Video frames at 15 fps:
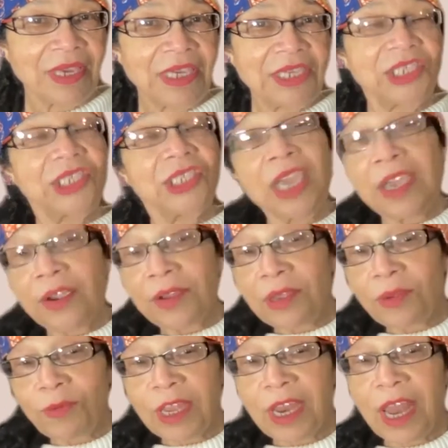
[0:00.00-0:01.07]

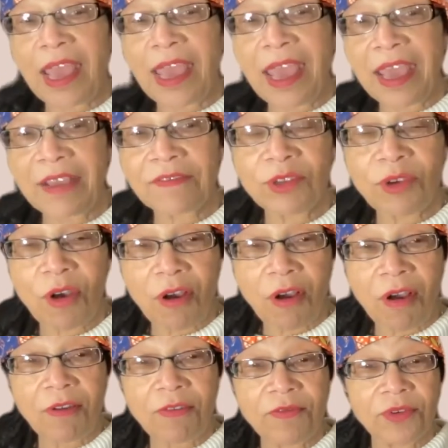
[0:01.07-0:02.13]
sharing what I have to
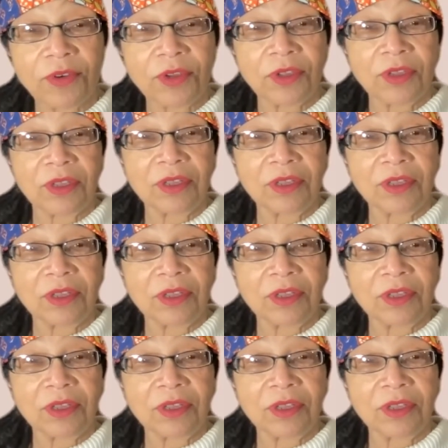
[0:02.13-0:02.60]
offer